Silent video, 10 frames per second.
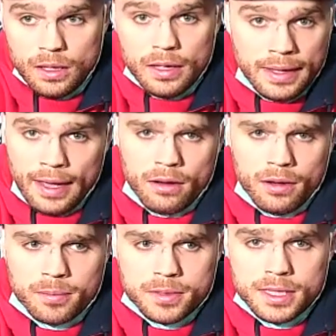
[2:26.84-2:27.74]
Yeah,
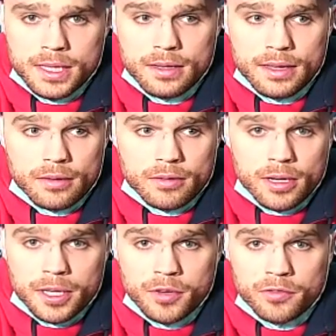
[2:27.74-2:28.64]
100%. I think we
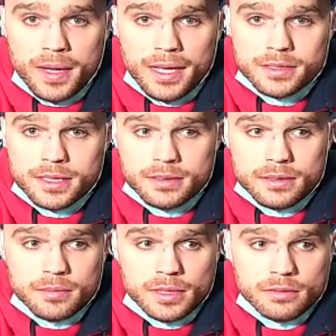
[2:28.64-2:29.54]
already moved past it.
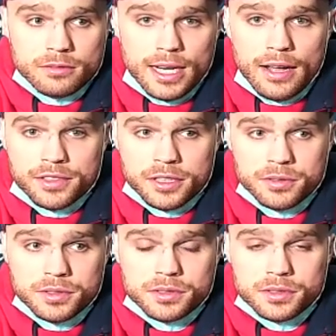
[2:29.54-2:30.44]
I mean, right after it
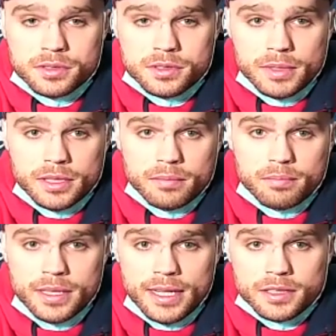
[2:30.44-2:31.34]
was, I mean,
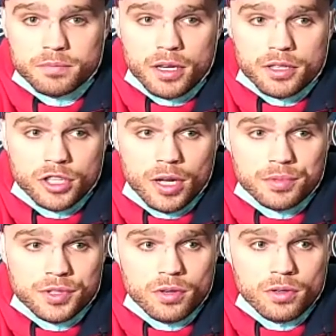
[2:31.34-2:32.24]
the next puck dropped.
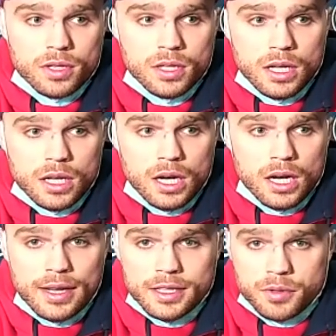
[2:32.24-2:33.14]
So
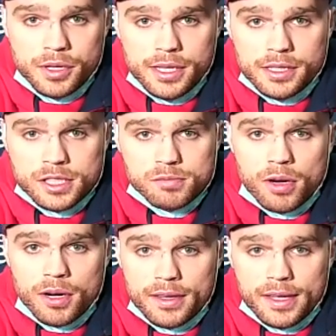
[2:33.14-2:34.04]
it is what it is. That's
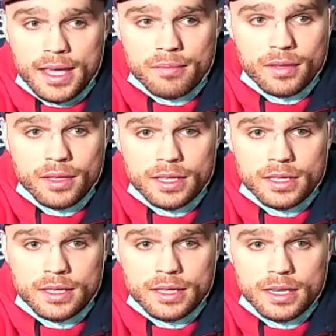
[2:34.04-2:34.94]
part of the game.
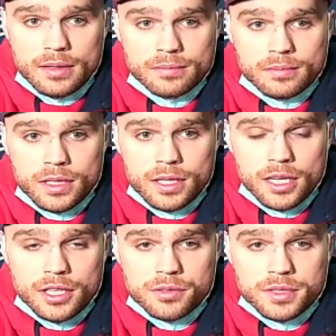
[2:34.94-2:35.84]
And you got
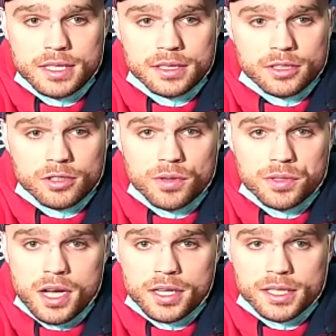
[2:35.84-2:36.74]
to use that and grow as
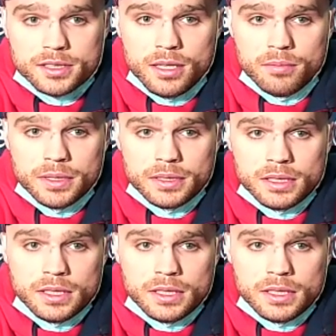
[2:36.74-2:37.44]
a hockey club. And